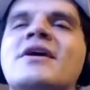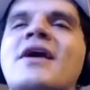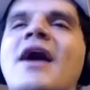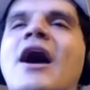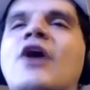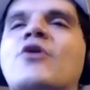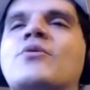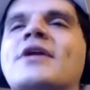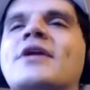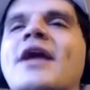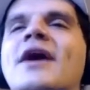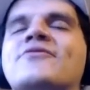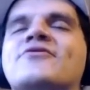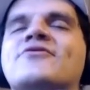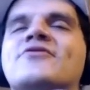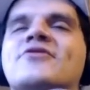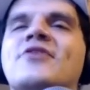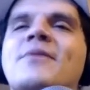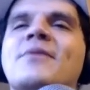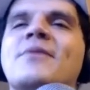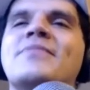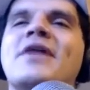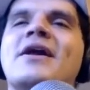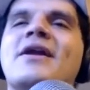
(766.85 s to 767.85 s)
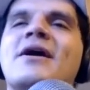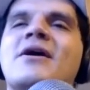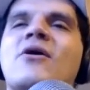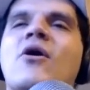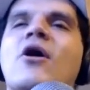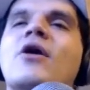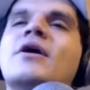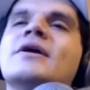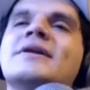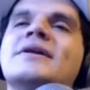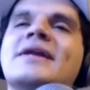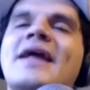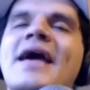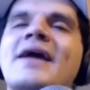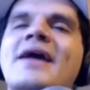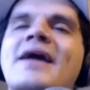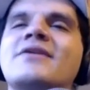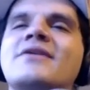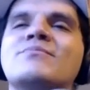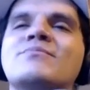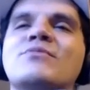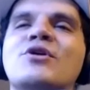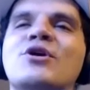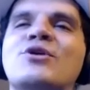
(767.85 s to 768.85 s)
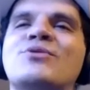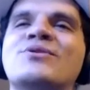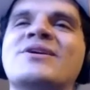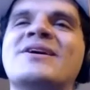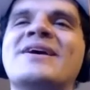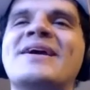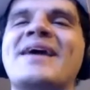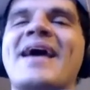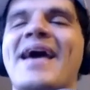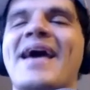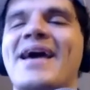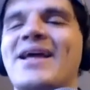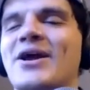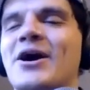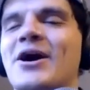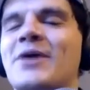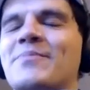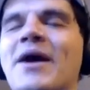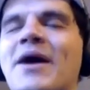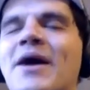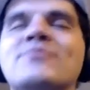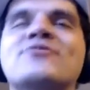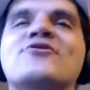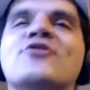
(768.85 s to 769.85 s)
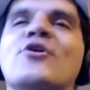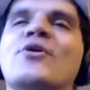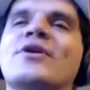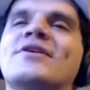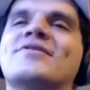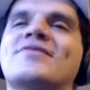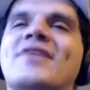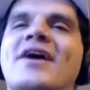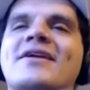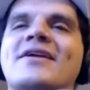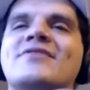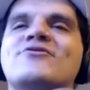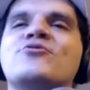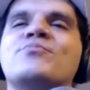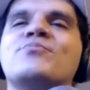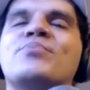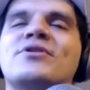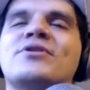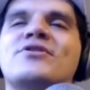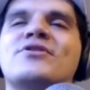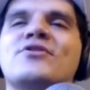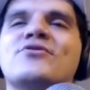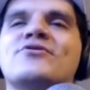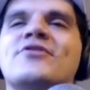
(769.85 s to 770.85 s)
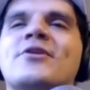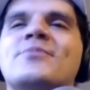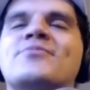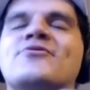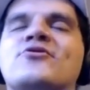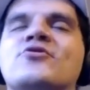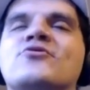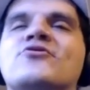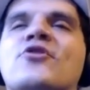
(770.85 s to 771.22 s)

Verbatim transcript: I already have some that are in edit mode, and um, I'm so excited to put those up soon.